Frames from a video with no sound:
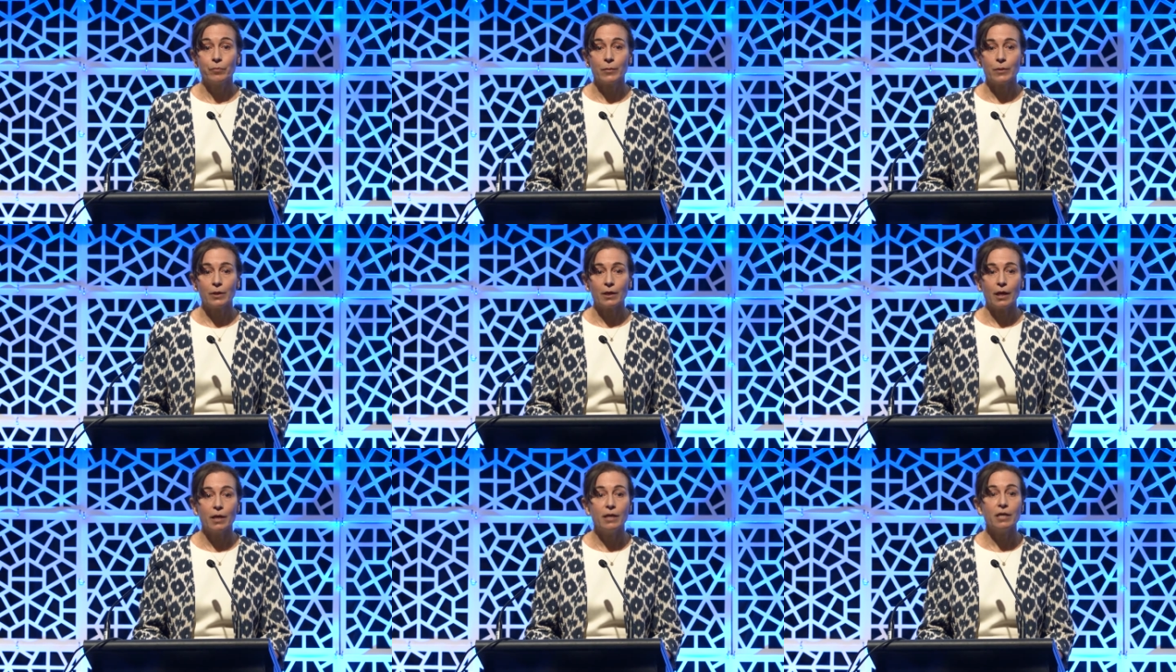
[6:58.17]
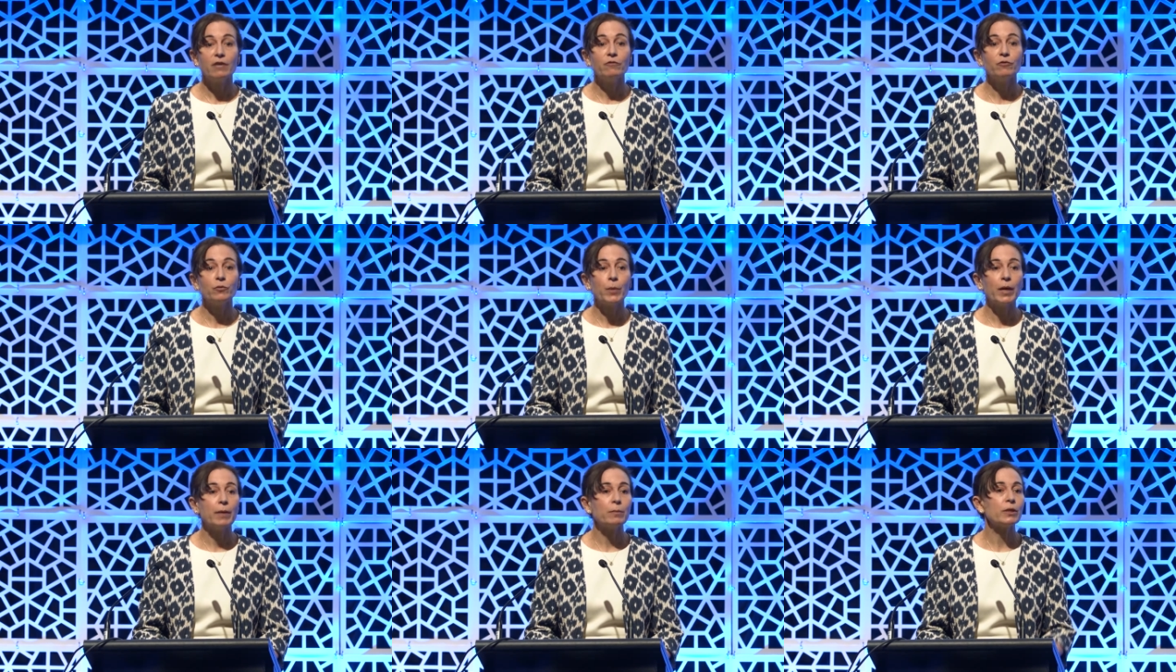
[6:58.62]
Okay,
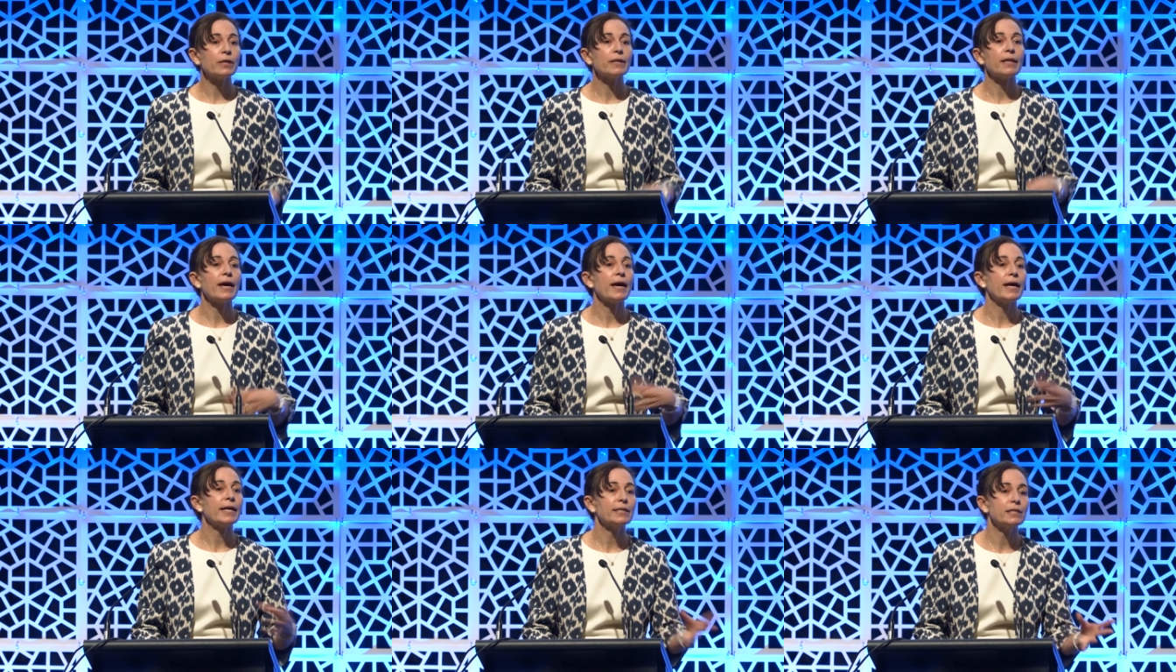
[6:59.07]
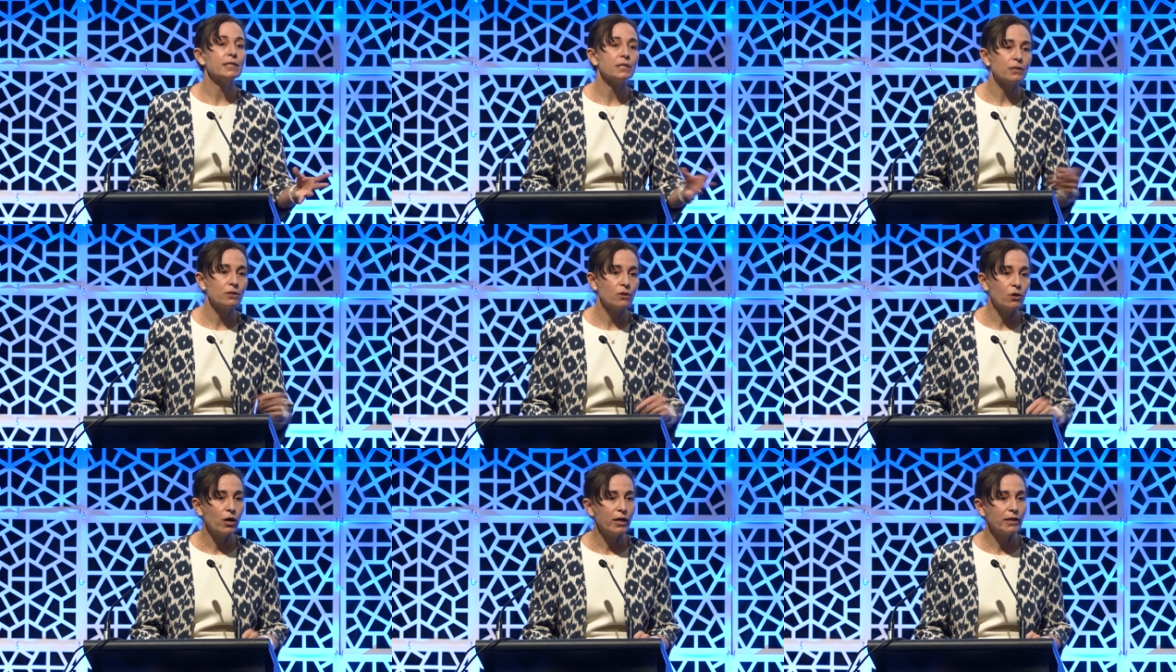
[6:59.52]
even people in their 80s
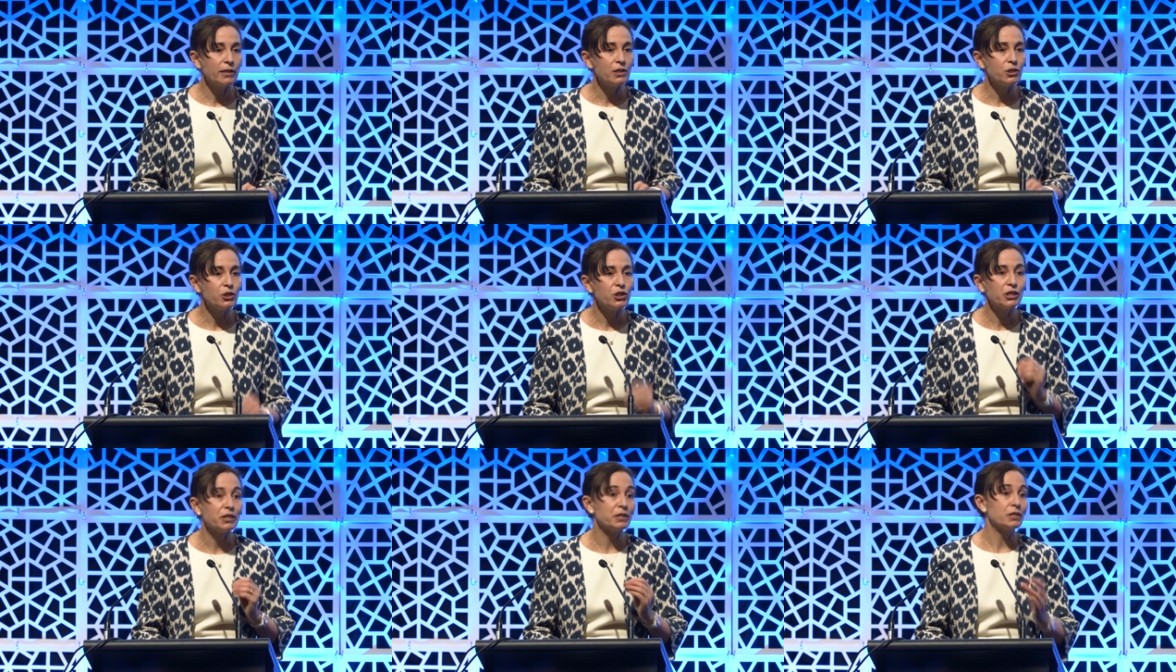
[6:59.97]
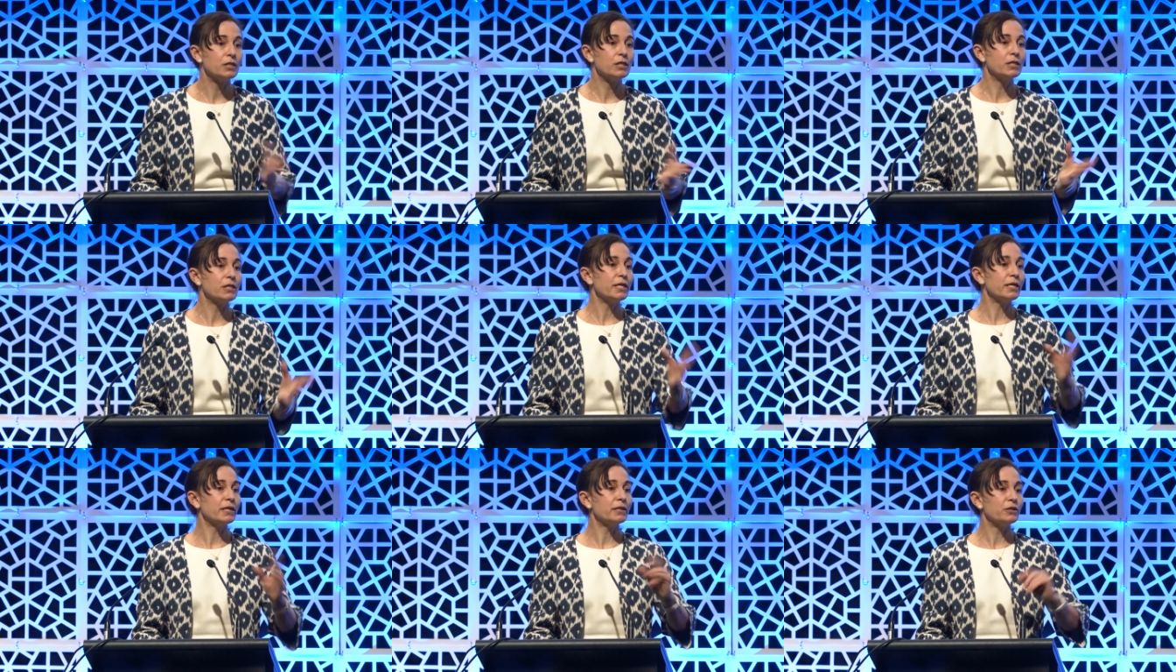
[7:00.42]
and 90s, you can
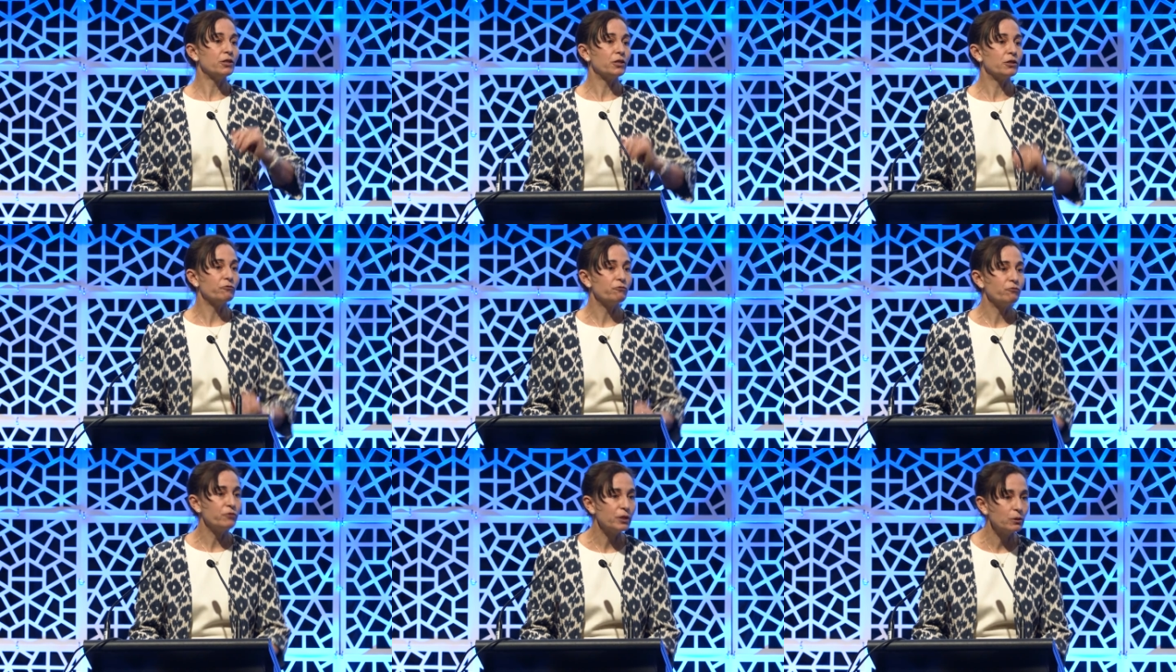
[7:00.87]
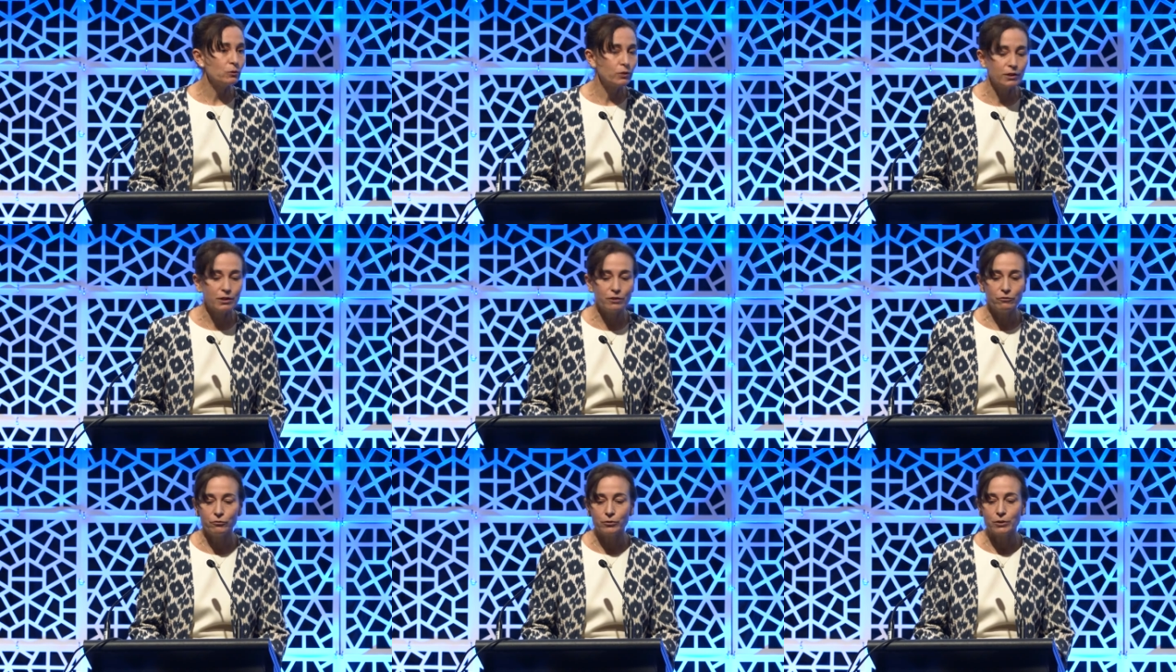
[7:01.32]
see it, you can feel the
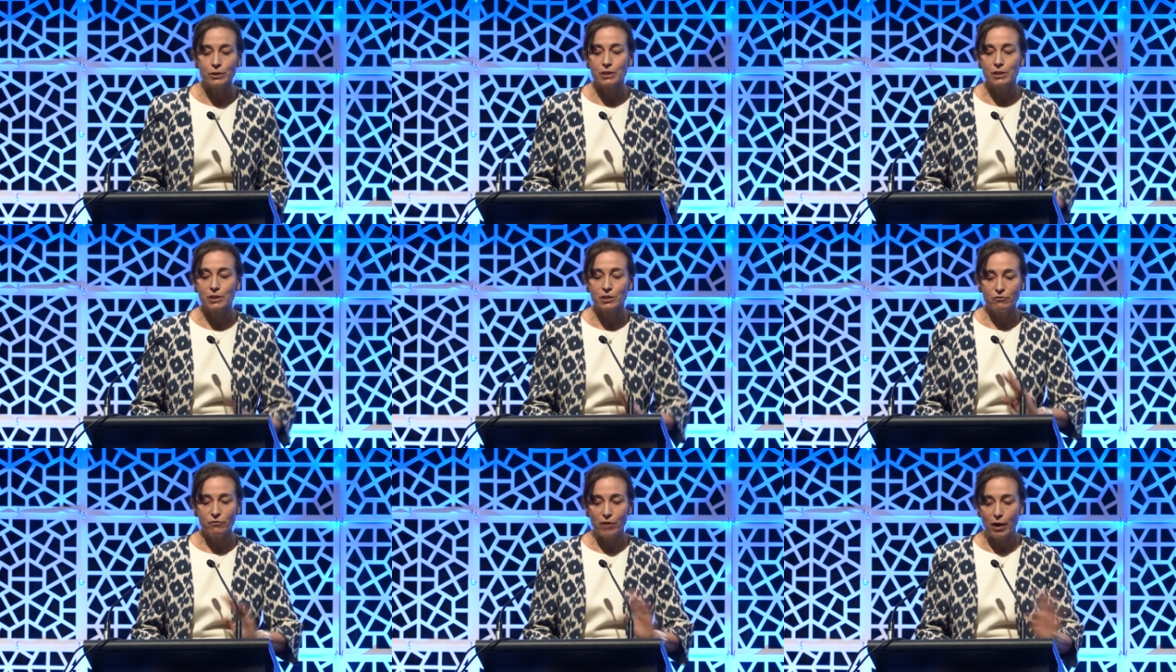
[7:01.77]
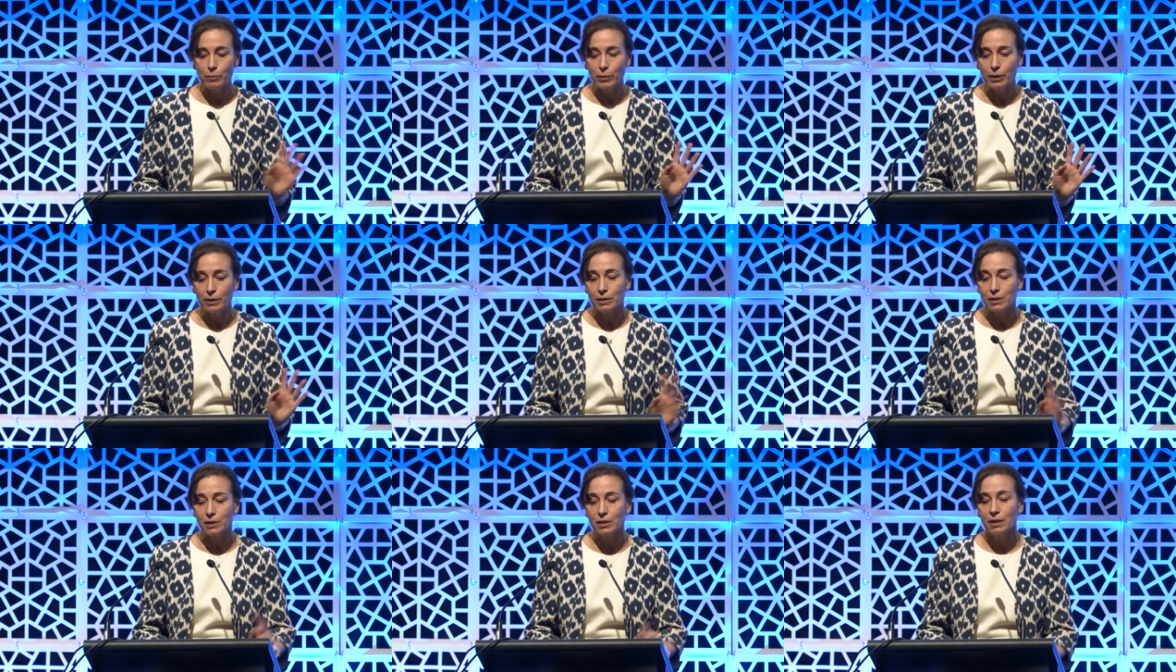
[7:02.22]
difference, it's
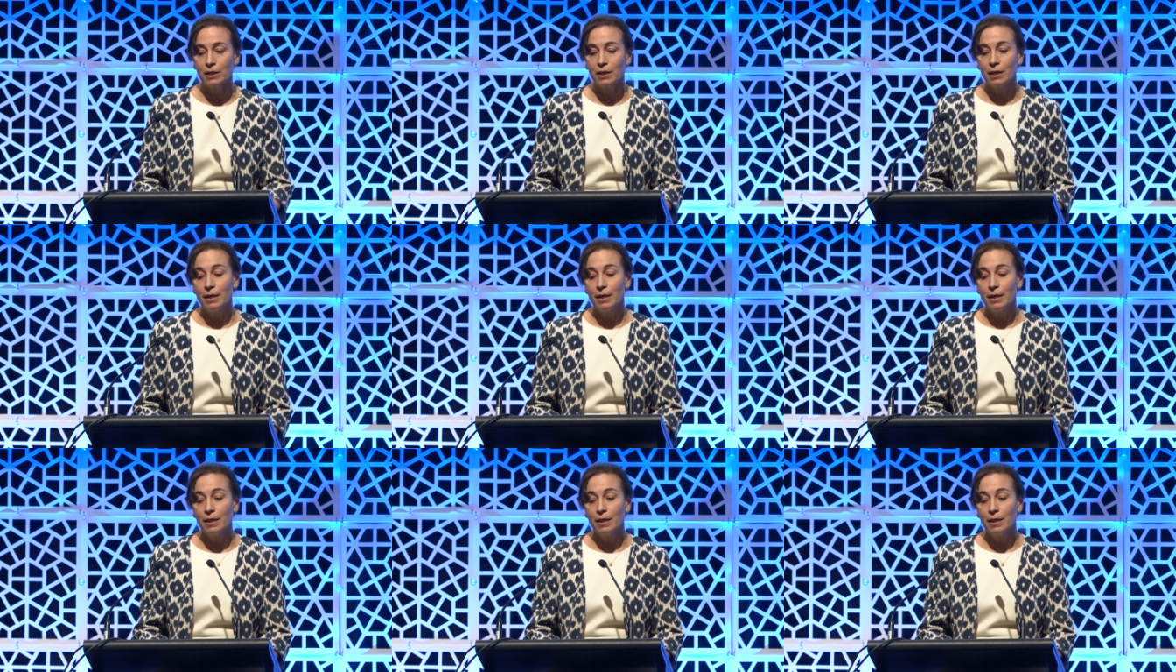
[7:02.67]
fabulous.